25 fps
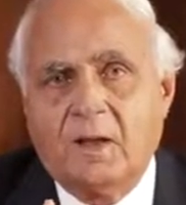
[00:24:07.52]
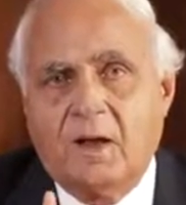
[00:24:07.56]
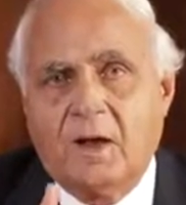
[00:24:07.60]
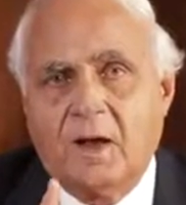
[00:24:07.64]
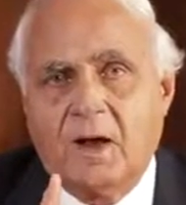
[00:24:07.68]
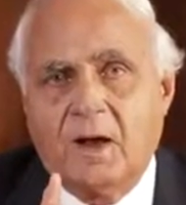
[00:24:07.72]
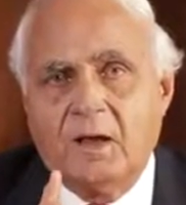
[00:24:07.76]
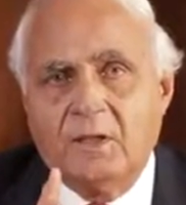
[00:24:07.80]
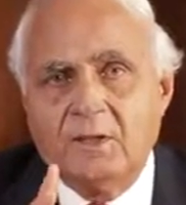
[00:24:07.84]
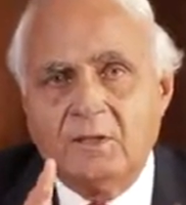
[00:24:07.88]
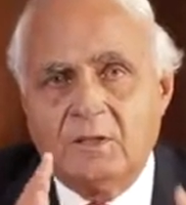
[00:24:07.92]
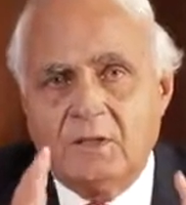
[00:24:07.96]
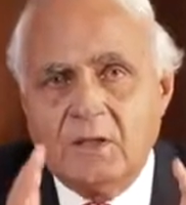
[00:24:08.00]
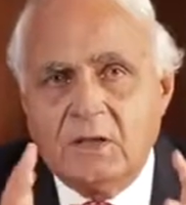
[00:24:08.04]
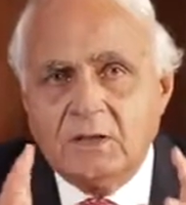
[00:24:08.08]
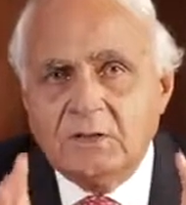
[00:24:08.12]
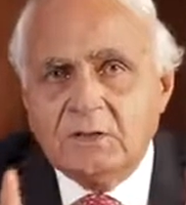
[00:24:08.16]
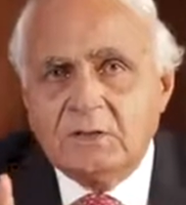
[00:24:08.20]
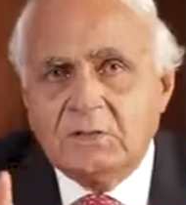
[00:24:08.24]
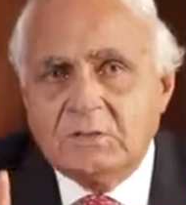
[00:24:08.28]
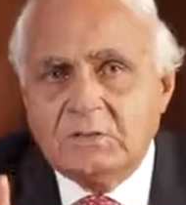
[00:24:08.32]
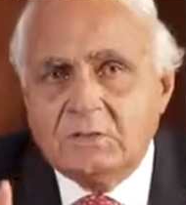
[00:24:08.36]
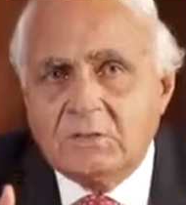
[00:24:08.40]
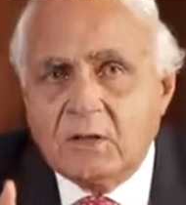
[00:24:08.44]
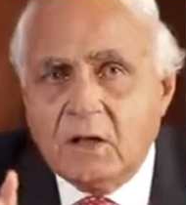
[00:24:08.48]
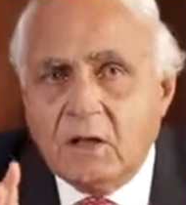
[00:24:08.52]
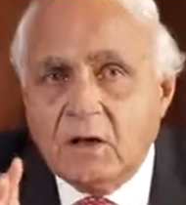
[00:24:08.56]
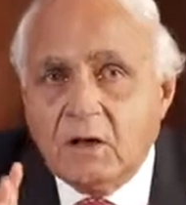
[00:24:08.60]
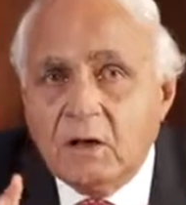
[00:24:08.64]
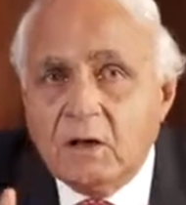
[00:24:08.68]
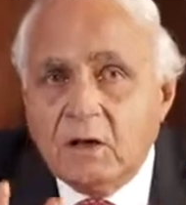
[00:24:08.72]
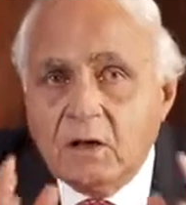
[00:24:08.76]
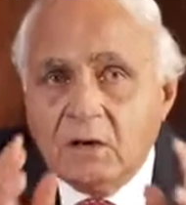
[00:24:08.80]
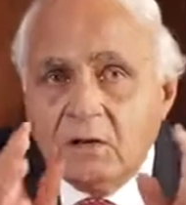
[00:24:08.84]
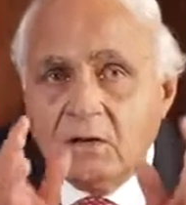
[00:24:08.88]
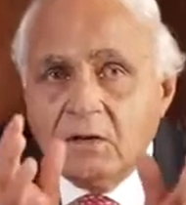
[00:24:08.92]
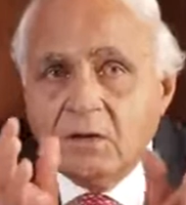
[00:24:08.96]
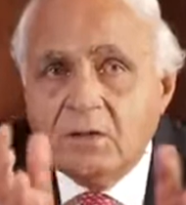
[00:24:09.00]
I thus
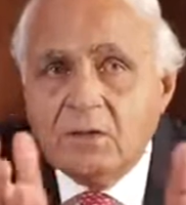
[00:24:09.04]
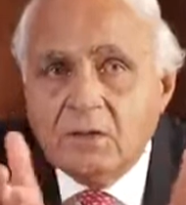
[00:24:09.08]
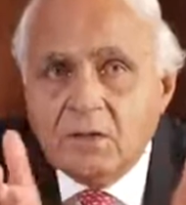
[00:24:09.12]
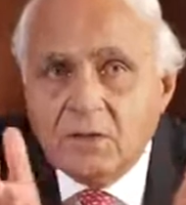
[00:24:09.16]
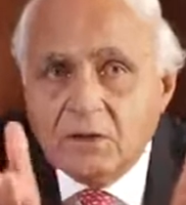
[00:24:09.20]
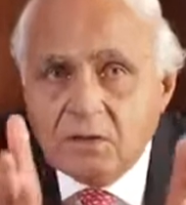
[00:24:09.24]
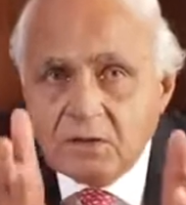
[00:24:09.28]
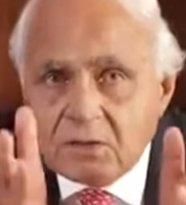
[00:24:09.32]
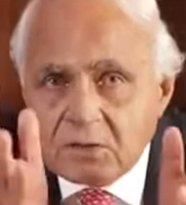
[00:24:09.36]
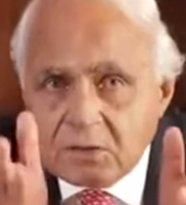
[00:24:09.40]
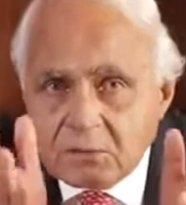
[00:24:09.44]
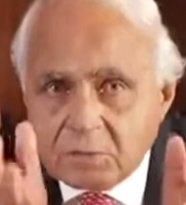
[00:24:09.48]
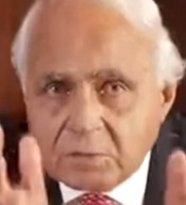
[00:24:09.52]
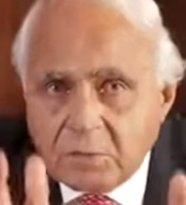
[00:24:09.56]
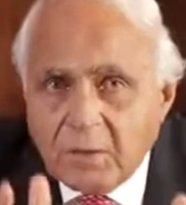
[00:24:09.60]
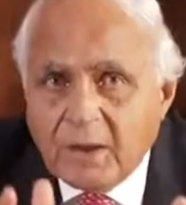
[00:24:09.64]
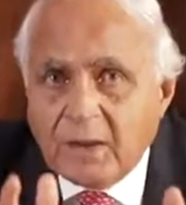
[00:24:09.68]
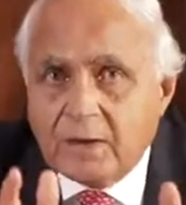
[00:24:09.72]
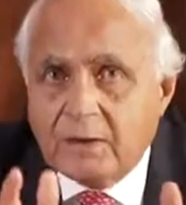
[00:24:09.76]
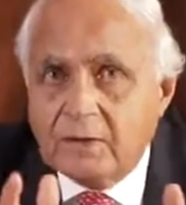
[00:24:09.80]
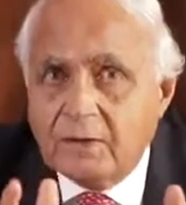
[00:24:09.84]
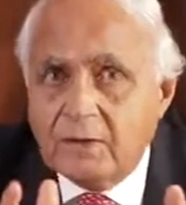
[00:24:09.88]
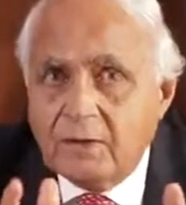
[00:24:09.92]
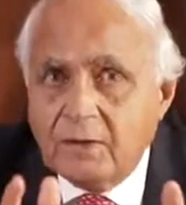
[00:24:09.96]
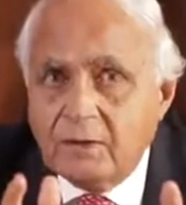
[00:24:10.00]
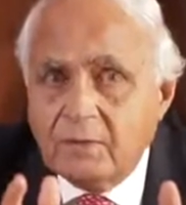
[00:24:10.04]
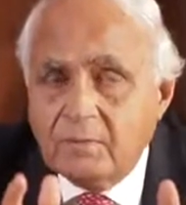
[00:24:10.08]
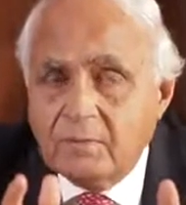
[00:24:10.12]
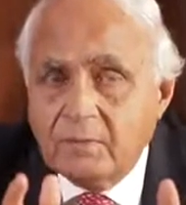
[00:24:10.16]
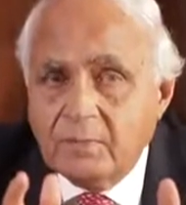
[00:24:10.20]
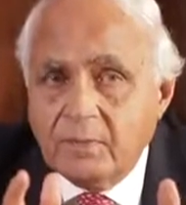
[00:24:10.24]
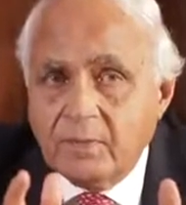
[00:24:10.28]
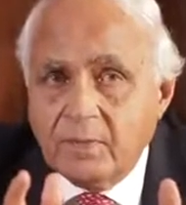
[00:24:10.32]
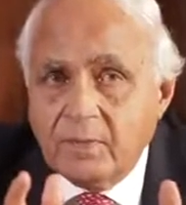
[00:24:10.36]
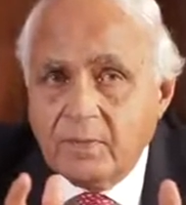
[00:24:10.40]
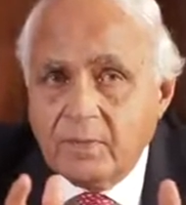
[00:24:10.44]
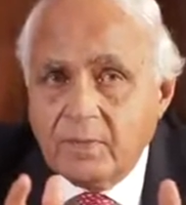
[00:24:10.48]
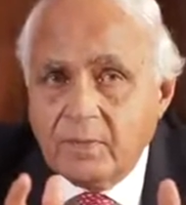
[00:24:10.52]
earned their respect
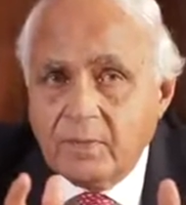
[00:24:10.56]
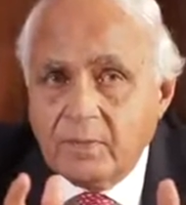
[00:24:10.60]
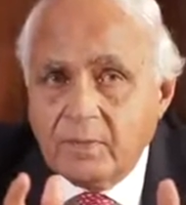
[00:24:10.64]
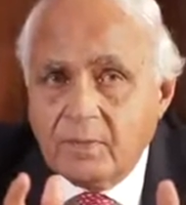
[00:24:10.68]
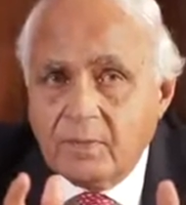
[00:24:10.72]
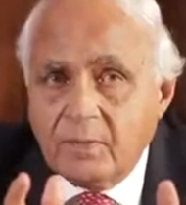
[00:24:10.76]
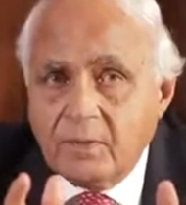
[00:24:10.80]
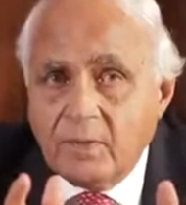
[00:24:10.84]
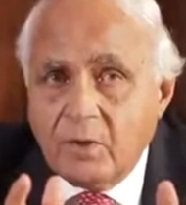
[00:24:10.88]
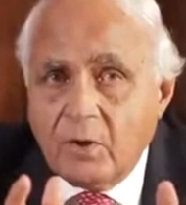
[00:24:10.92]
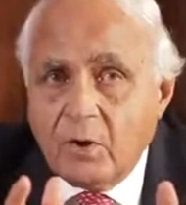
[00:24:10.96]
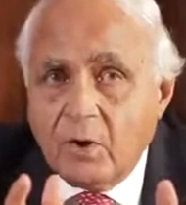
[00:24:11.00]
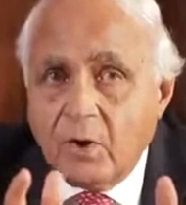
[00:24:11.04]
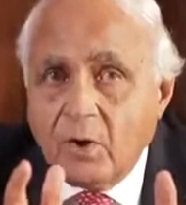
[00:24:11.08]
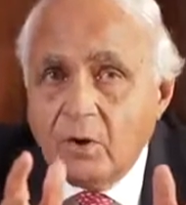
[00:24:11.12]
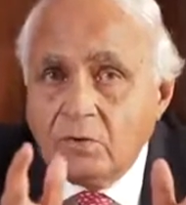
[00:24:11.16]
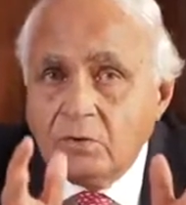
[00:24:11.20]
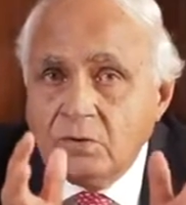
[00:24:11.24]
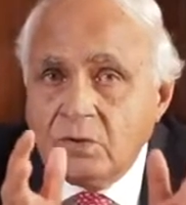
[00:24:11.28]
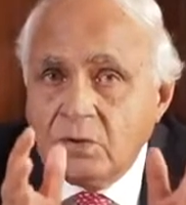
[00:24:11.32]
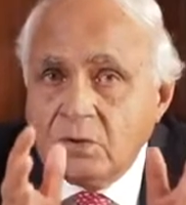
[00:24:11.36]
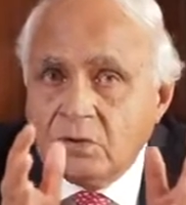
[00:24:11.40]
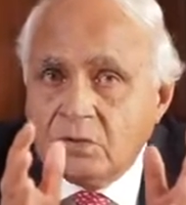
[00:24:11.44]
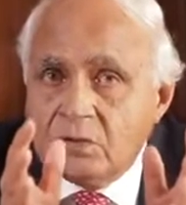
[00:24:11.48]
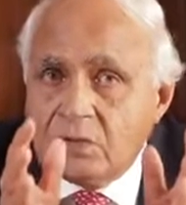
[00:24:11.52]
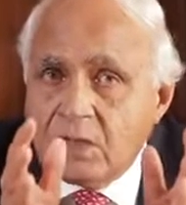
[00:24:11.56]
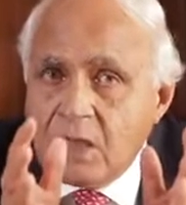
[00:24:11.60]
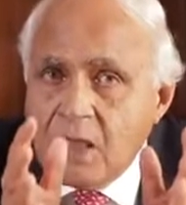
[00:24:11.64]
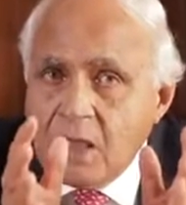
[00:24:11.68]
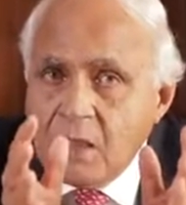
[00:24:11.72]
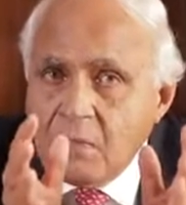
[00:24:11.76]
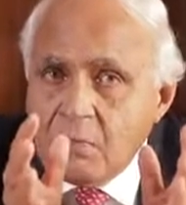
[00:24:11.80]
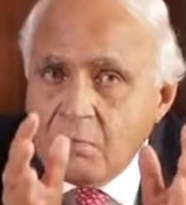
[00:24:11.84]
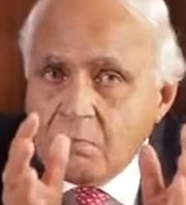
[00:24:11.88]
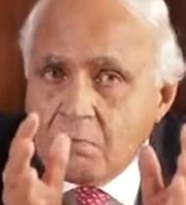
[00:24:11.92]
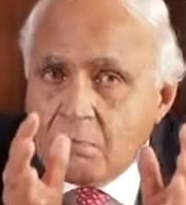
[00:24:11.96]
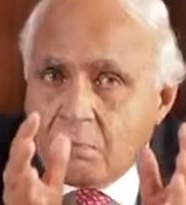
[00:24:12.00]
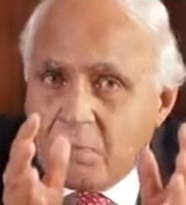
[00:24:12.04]
on the
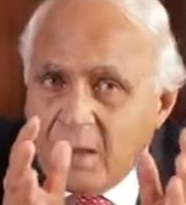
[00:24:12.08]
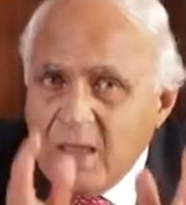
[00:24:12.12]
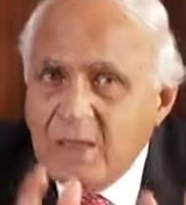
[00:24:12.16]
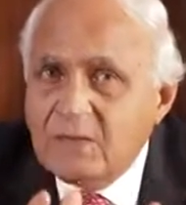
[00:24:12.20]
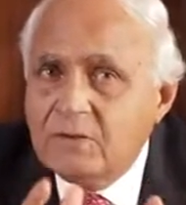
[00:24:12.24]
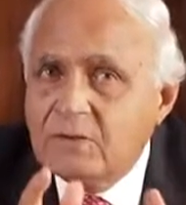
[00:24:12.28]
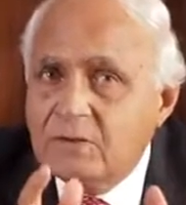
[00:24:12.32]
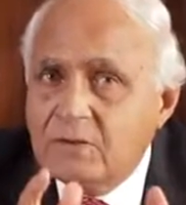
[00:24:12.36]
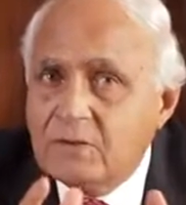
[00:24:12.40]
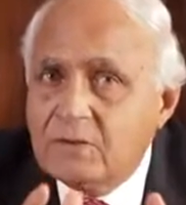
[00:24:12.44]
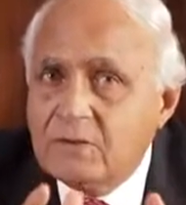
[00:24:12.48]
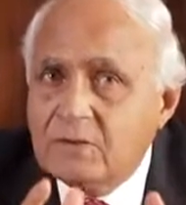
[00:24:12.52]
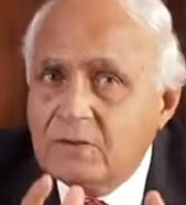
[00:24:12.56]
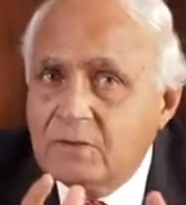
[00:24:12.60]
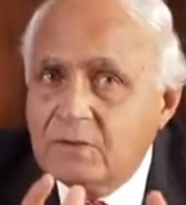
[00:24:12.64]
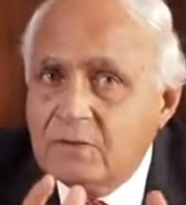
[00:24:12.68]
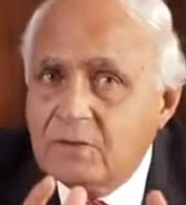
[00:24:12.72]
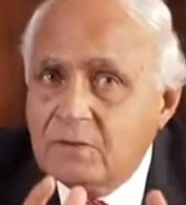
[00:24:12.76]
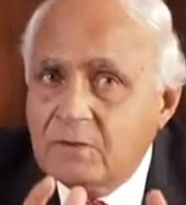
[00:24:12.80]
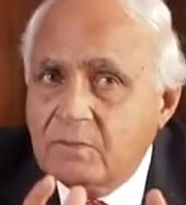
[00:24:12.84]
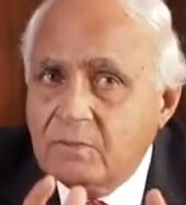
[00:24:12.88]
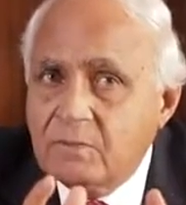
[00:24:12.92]
same basis